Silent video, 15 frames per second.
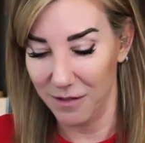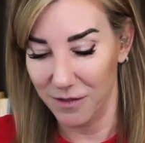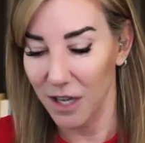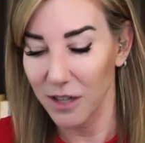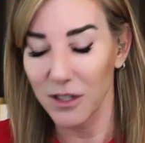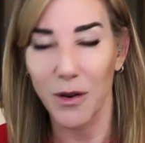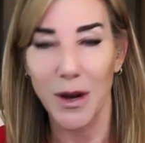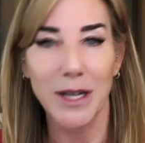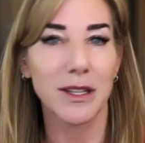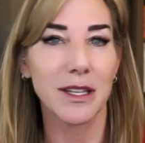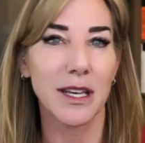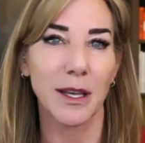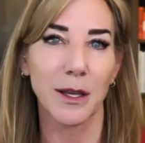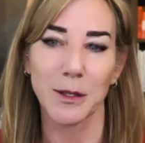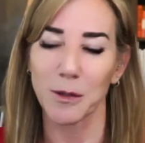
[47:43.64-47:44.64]
done great
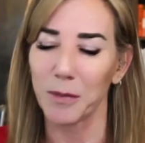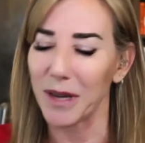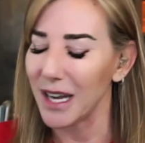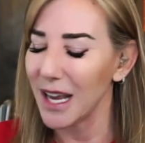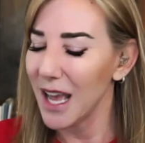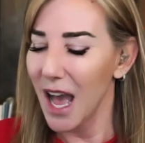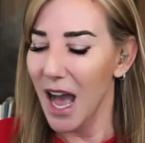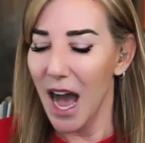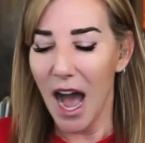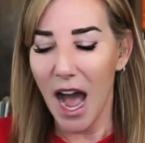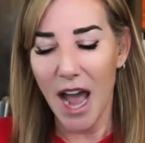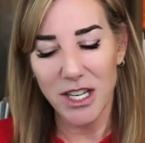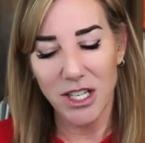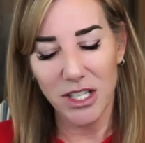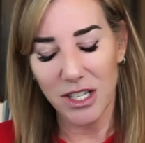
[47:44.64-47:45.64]
things, but
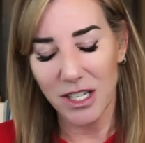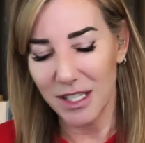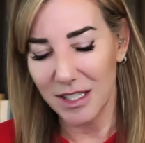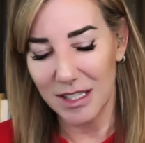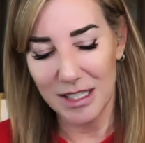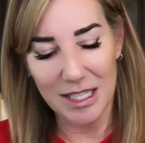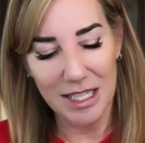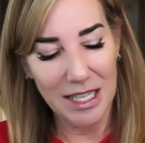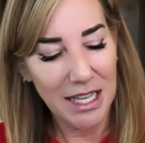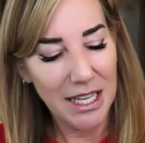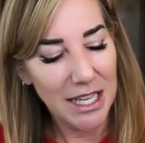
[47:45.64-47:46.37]
I just,